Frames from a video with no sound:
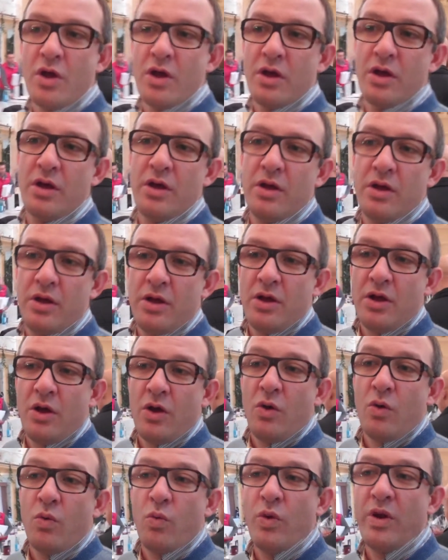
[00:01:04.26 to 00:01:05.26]

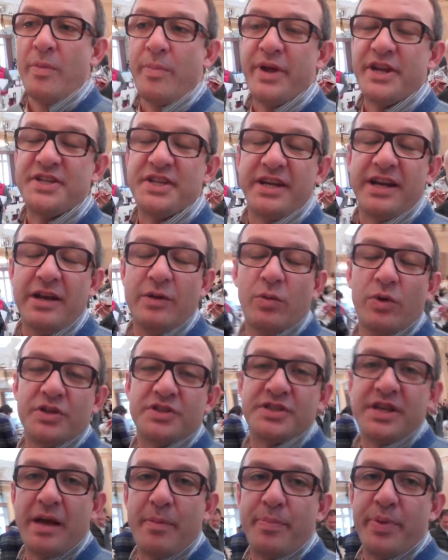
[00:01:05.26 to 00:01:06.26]
Well, basically,
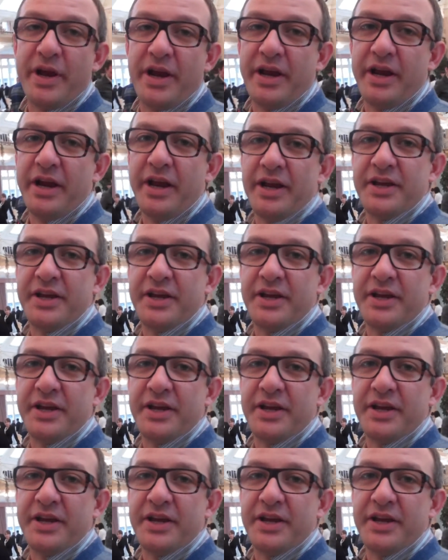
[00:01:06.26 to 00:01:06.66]
what's happening